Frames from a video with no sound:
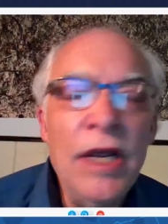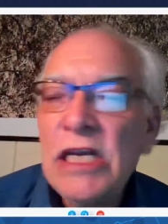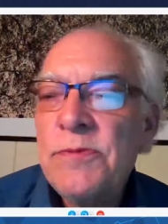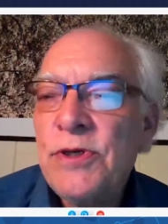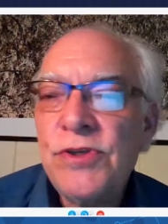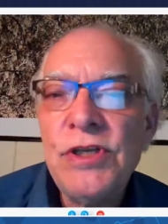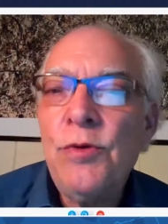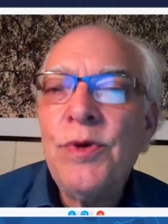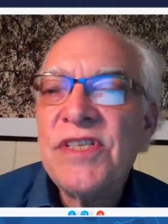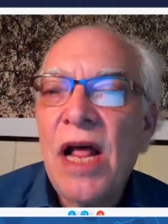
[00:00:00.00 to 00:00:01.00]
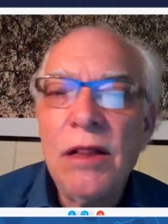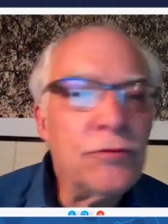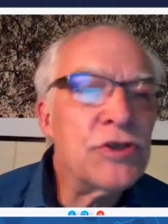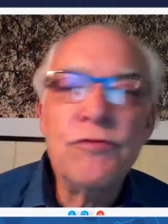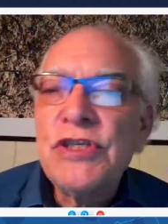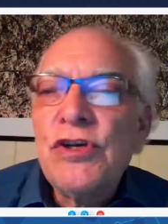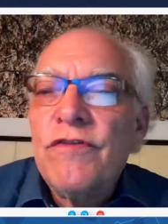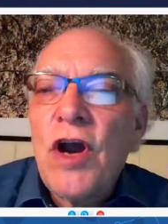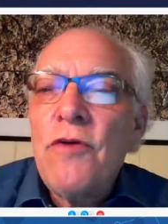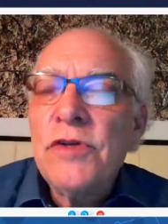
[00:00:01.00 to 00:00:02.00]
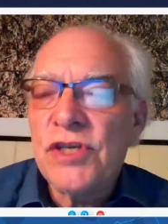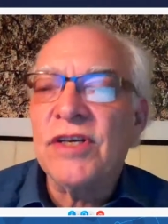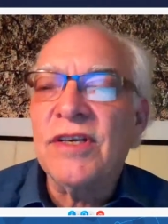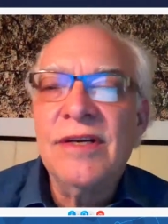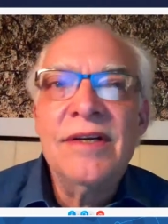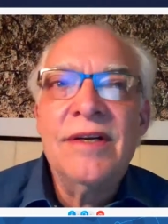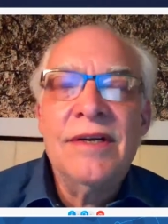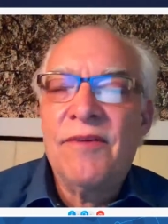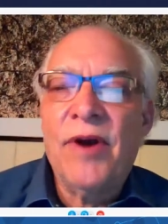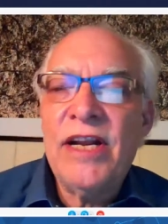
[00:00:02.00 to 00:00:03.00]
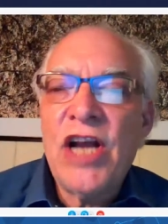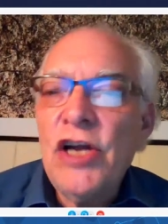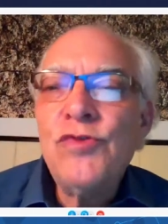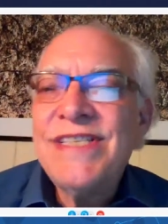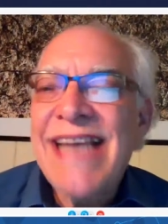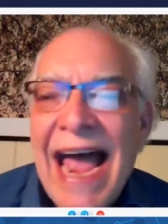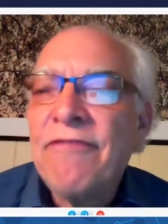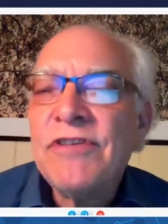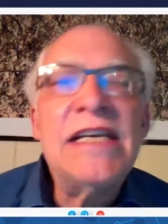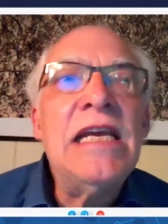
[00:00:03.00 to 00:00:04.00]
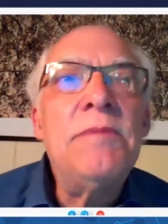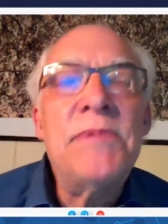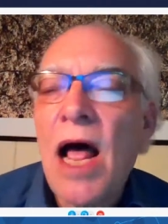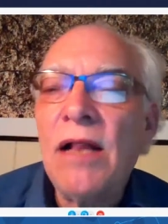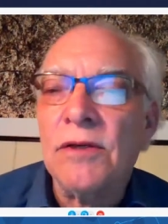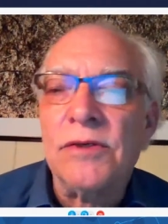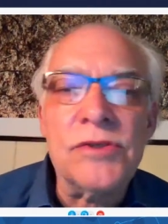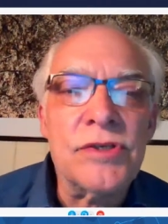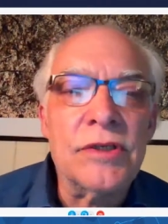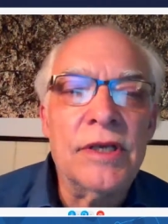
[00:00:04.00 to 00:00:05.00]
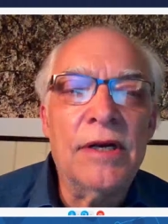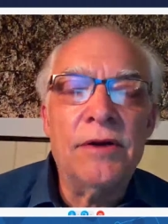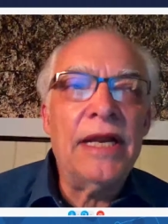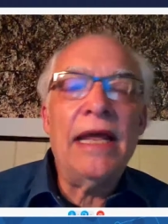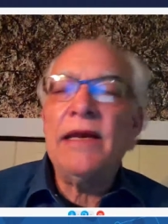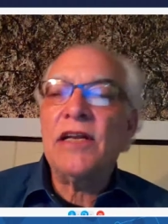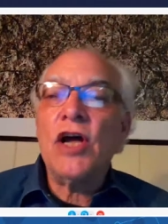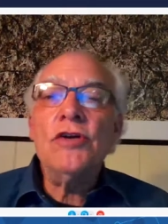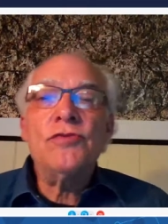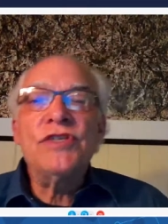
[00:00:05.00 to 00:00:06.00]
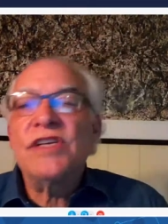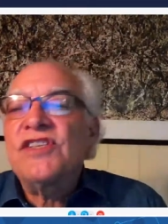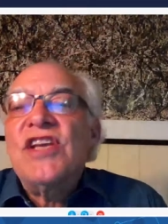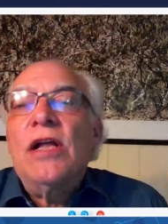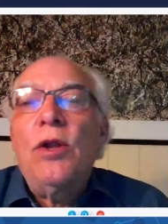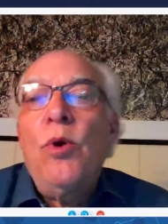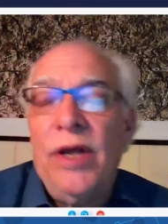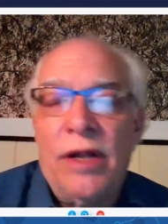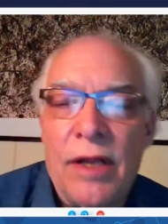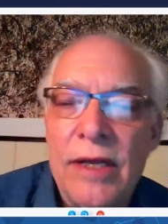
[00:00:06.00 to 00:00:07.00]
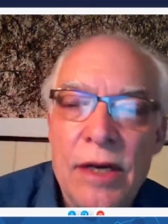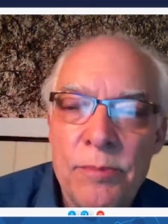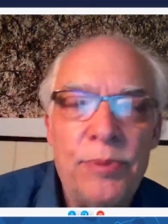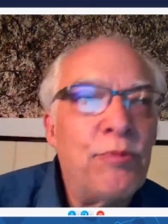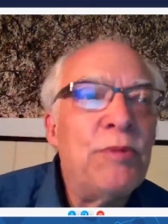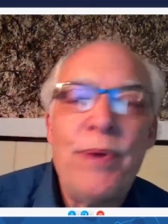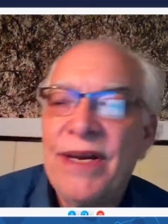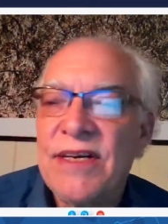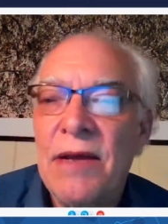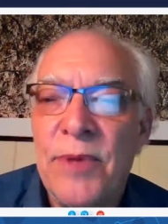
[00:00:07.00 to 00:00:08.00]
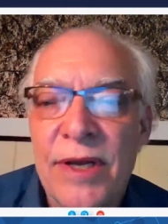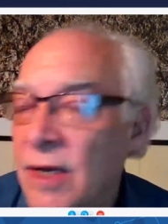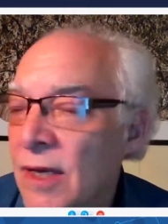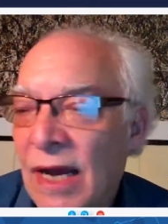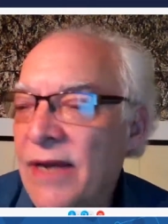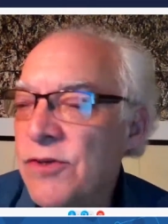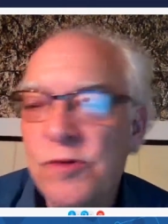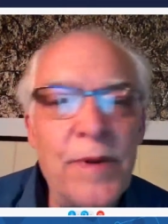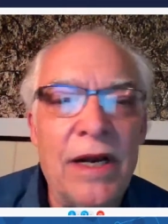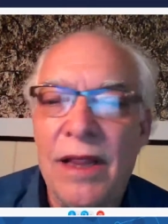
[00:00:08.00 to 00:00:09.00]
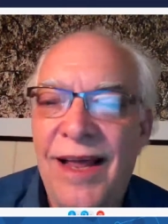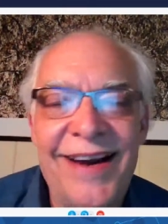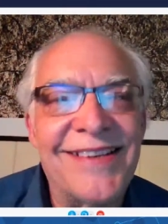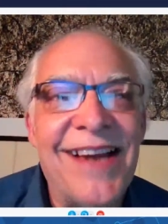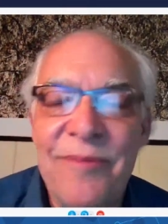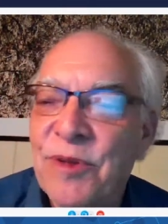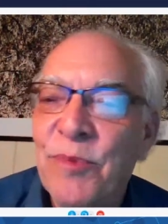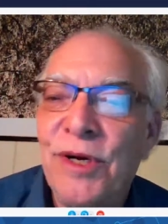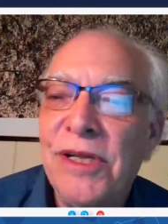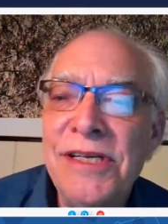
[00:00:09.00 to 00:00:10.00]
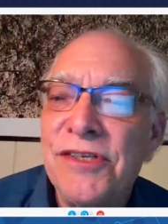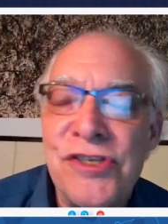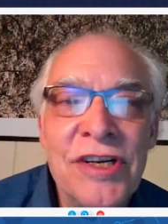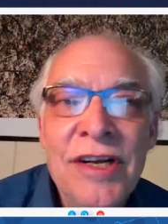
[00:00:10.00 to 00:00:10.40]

is because the U.S. dollar is a reserve currency. Right. Right. Countries have to keep dollars. You know, and the countries that sell oil. You know, pre-pandemic, I used to spend a lot of time in the Middle East,